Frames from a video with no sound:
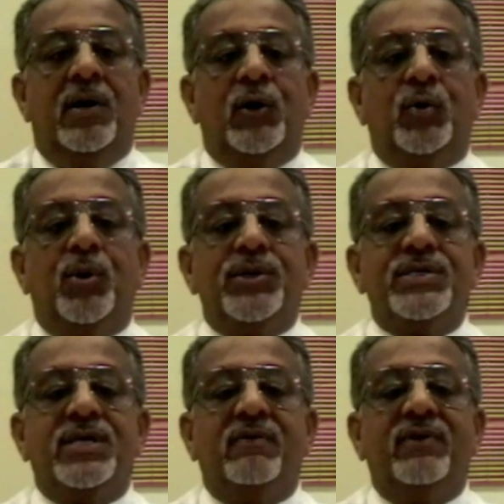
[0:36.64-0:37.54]

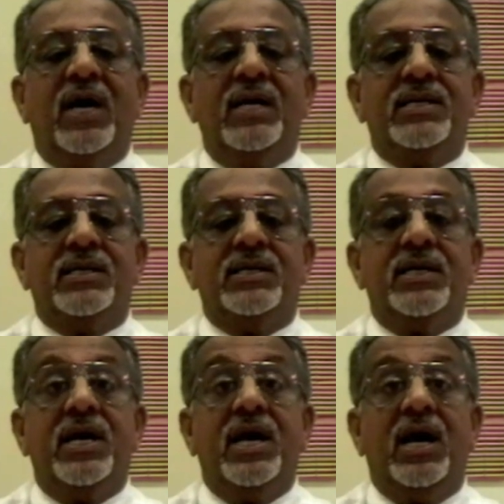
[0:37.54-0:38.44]
Robots have entered
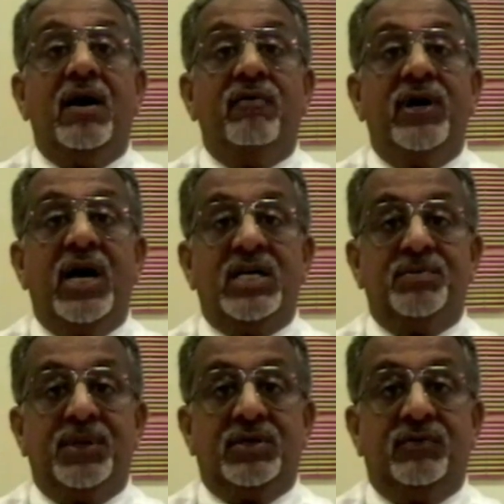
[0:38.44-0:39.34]
every
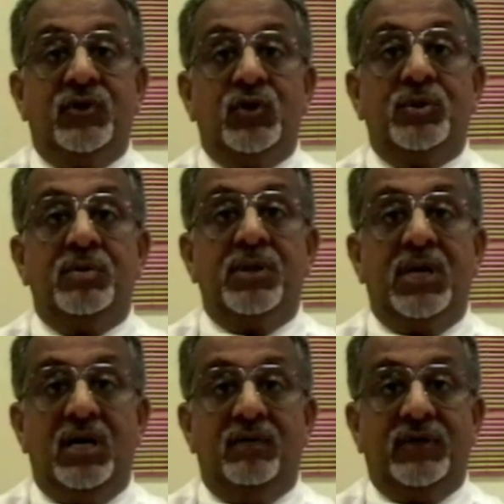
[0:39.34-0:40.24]
aspect of human
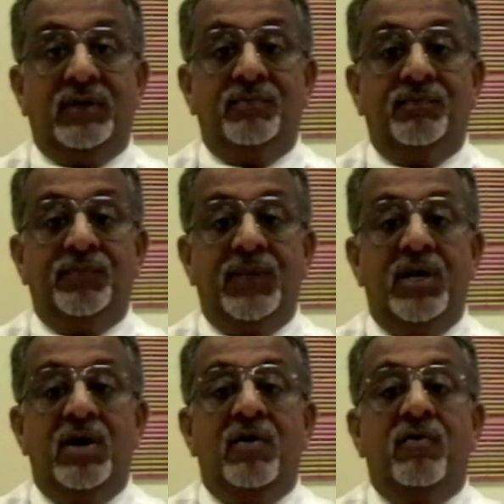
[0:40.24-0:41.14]
behavior,
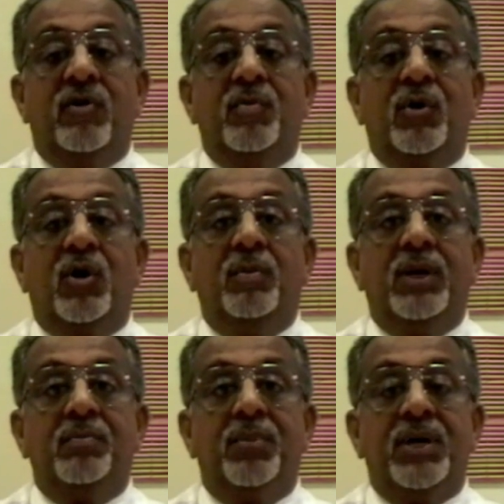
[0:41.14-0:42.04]
from
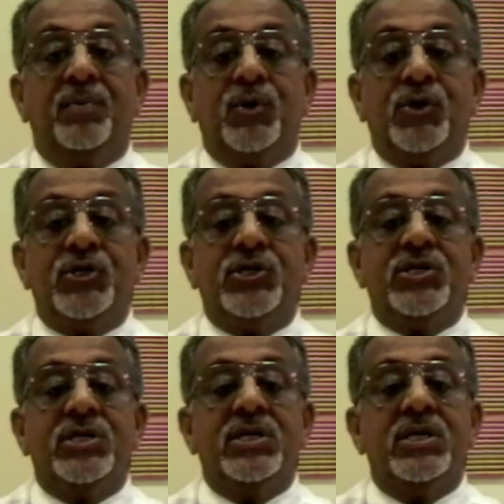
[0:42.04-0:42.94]
comic
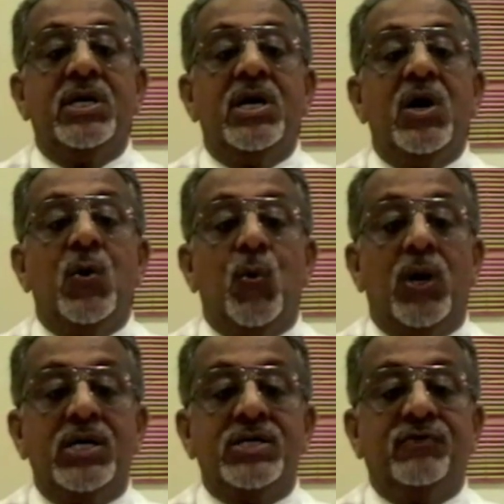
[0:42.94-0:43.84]
books,
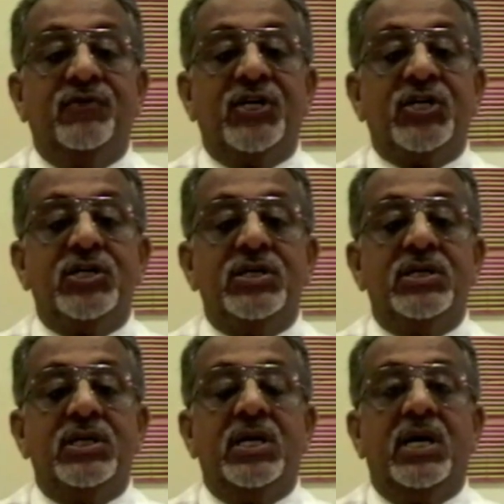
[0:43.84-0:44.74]
works of
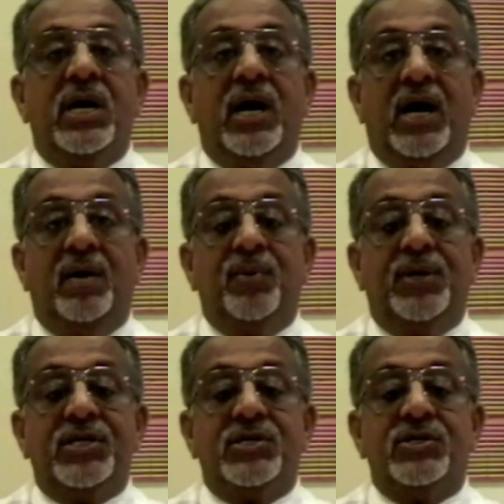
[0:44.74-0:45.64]
fiction, and
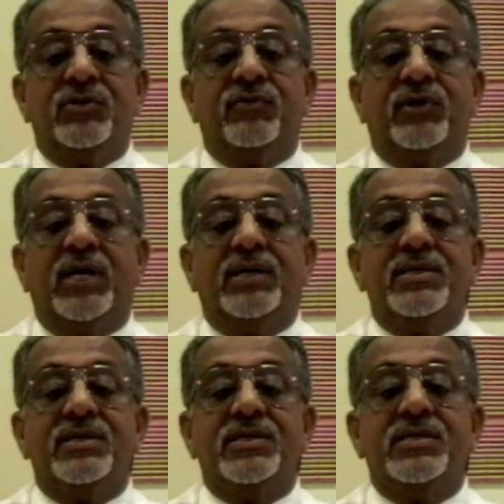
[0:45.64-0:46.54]
predictions of
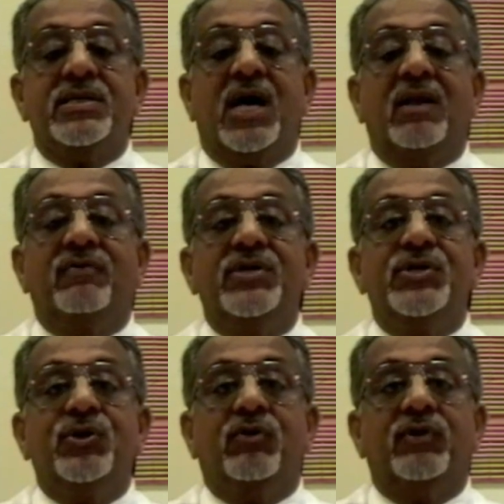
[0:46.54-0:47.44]
writers such as Alvin
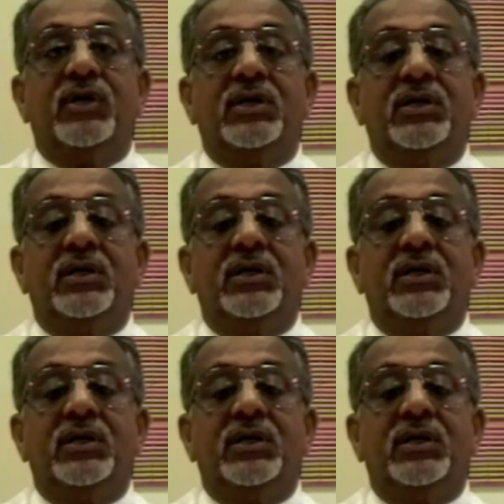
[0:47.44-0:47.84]
Toffler,